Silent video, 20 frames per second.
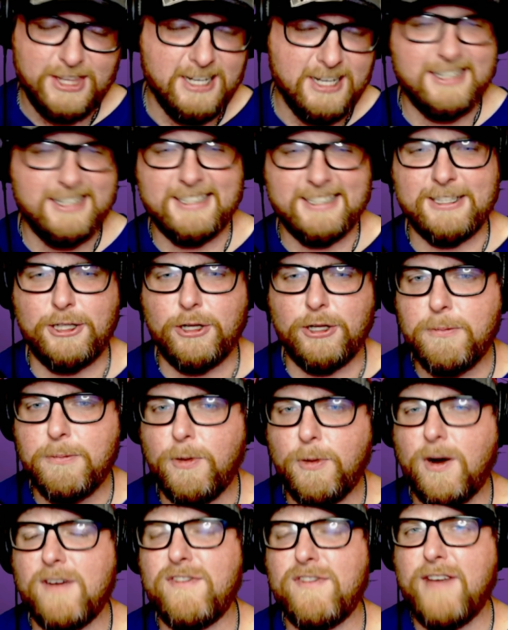a little
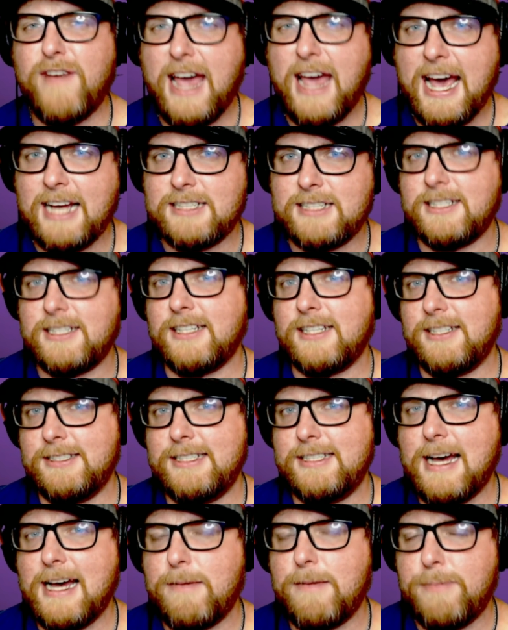more fast on the
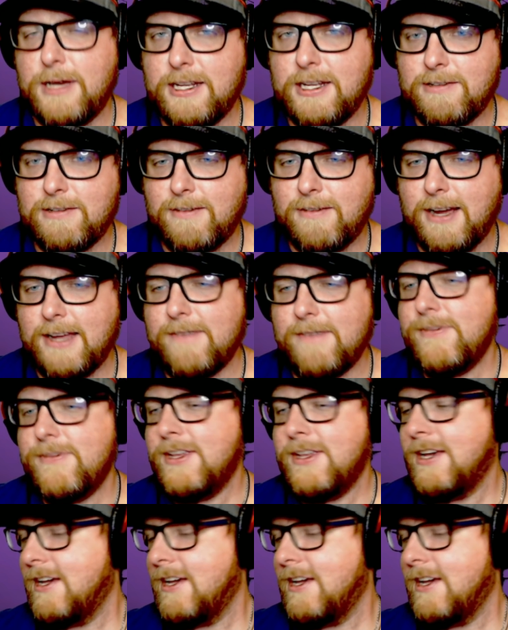top end, right?